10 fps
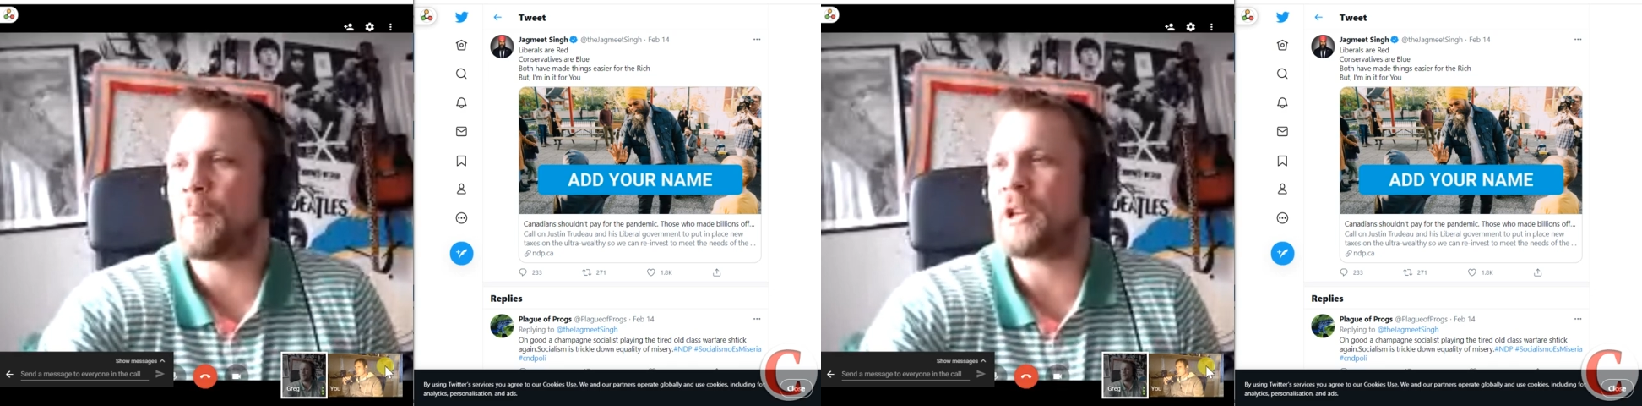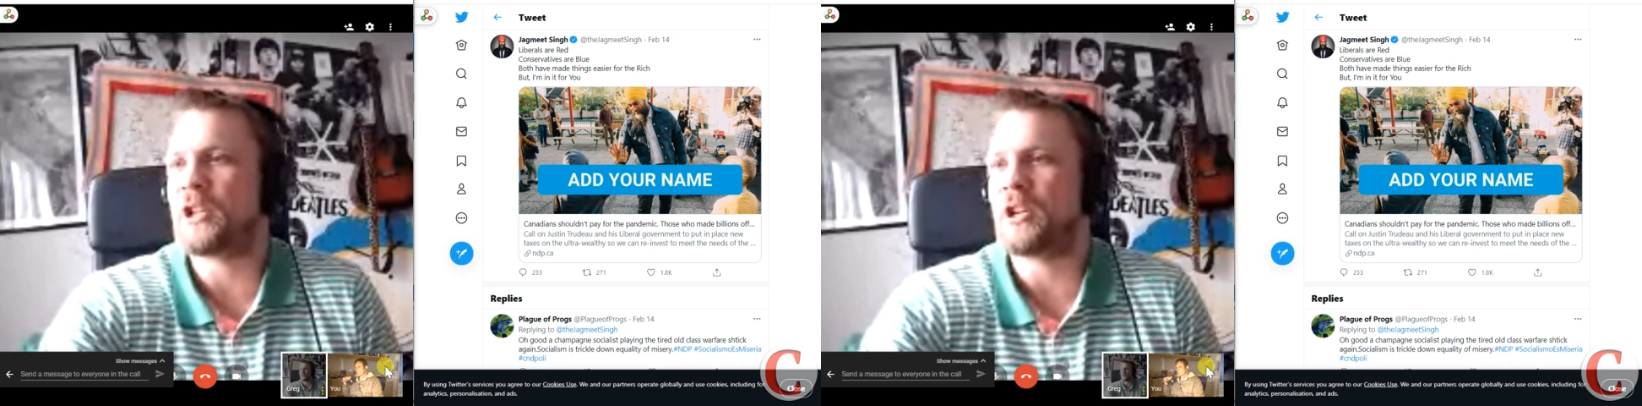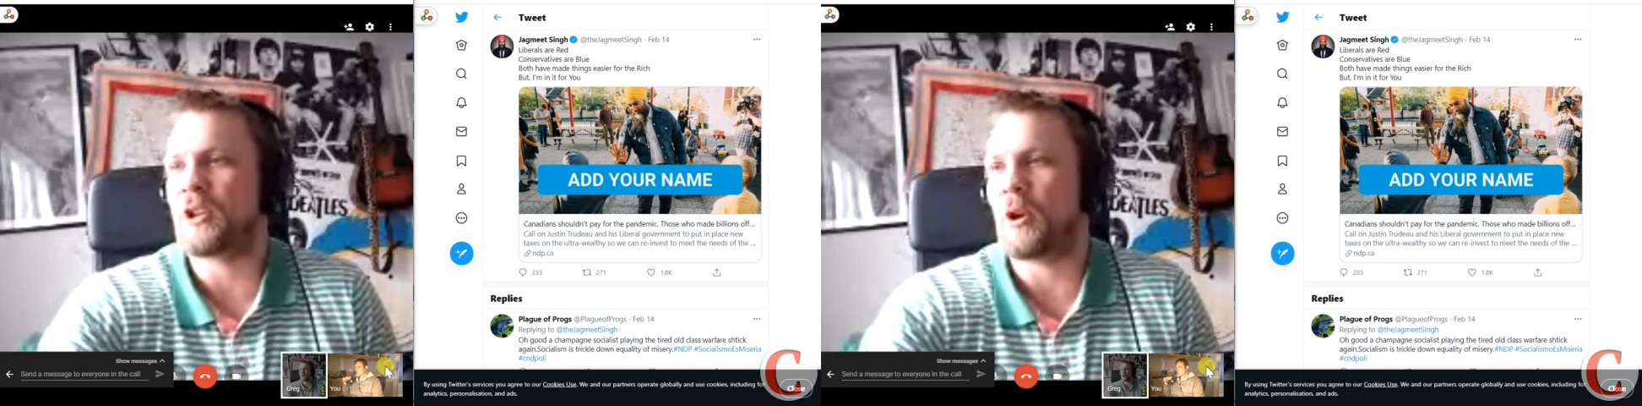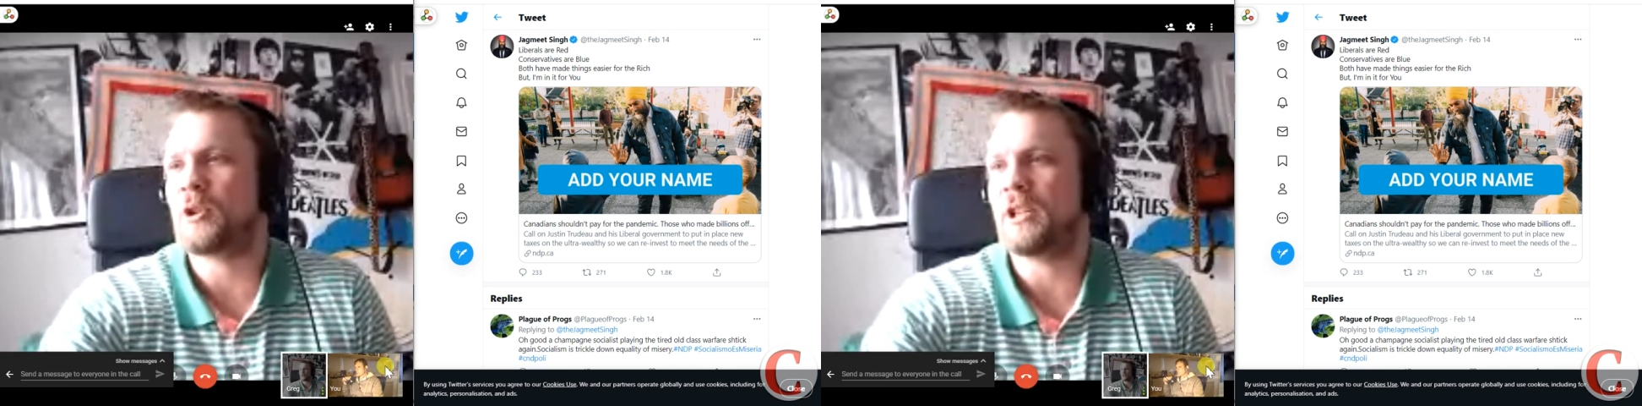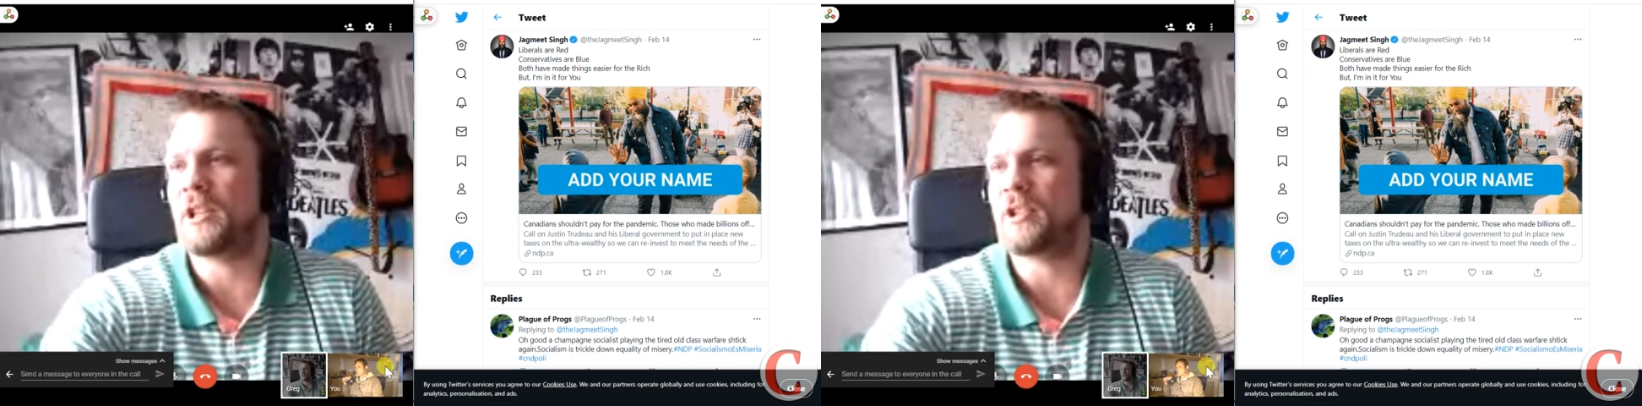pitching
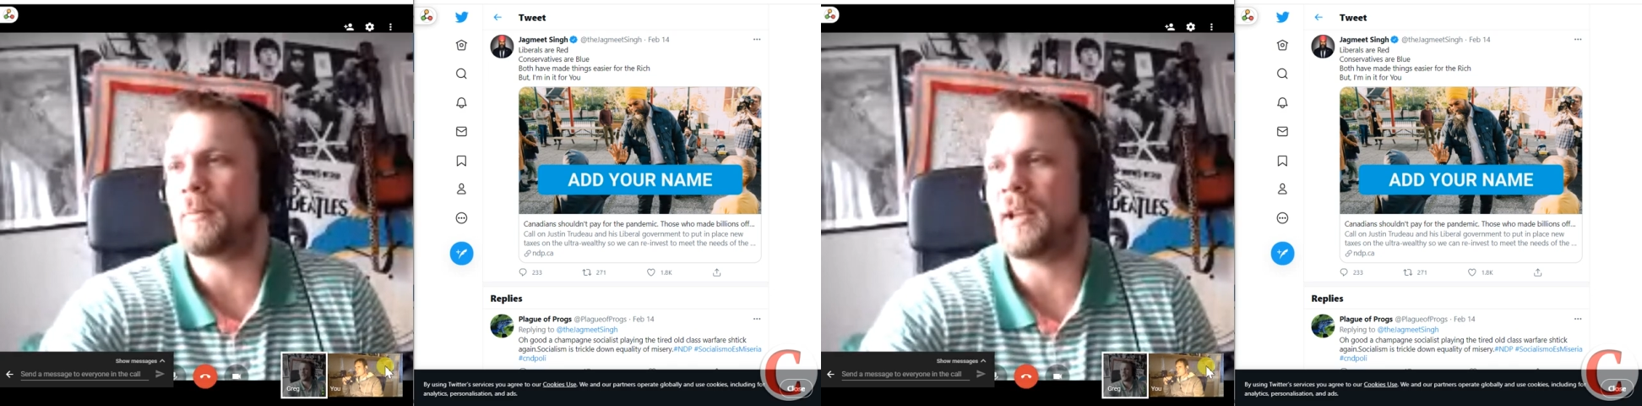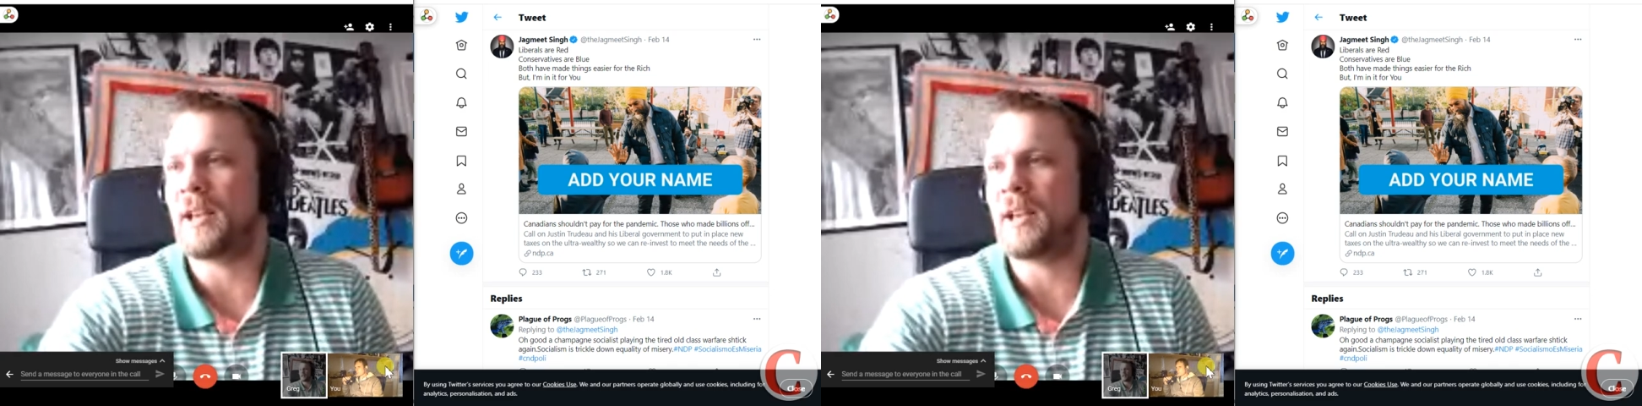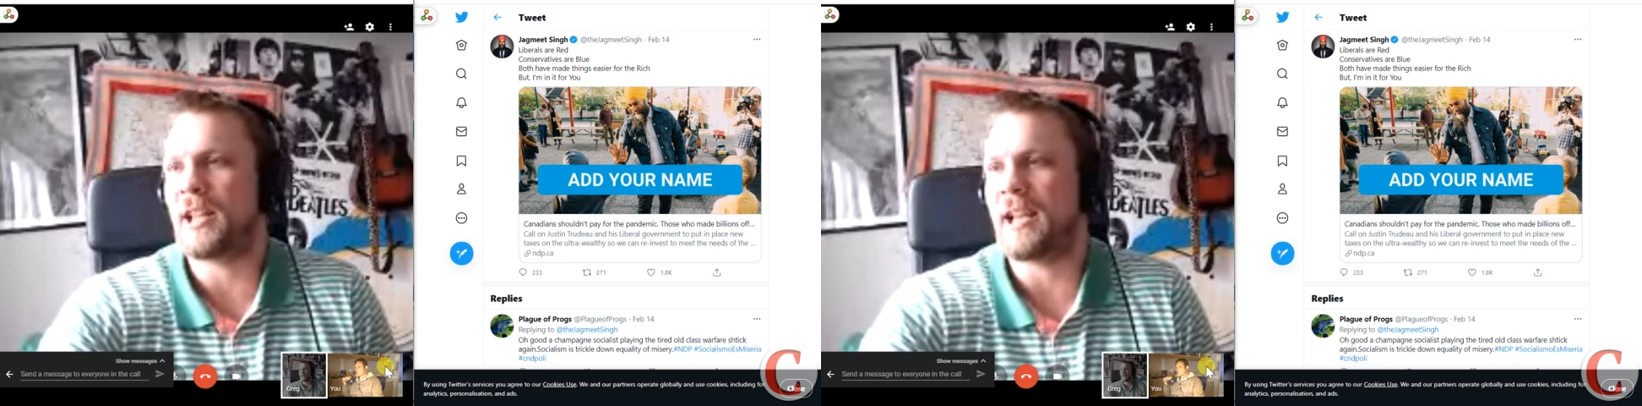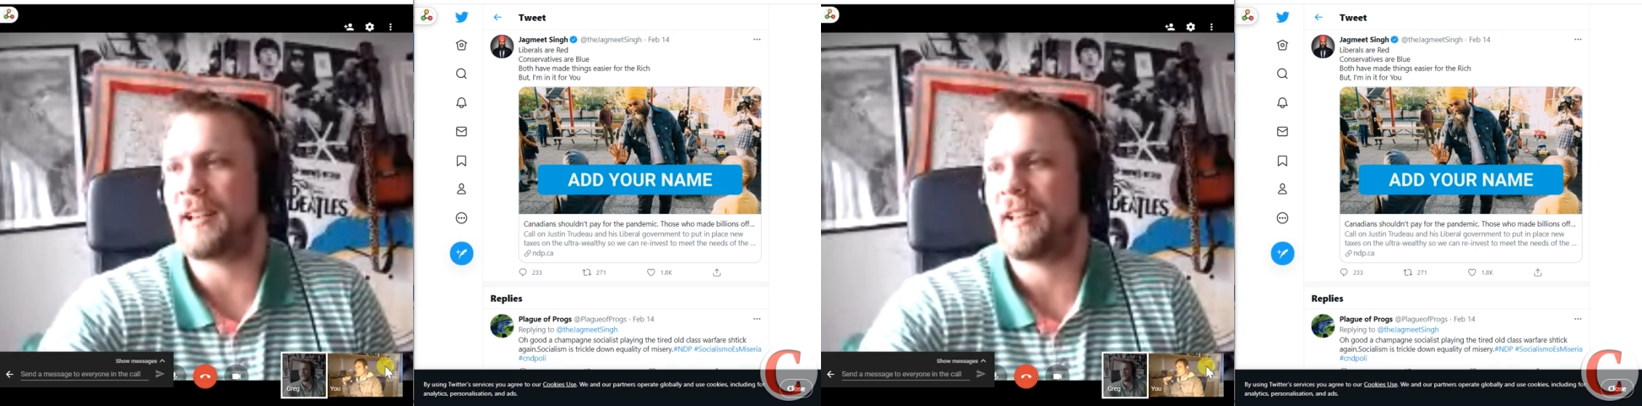socialism is like,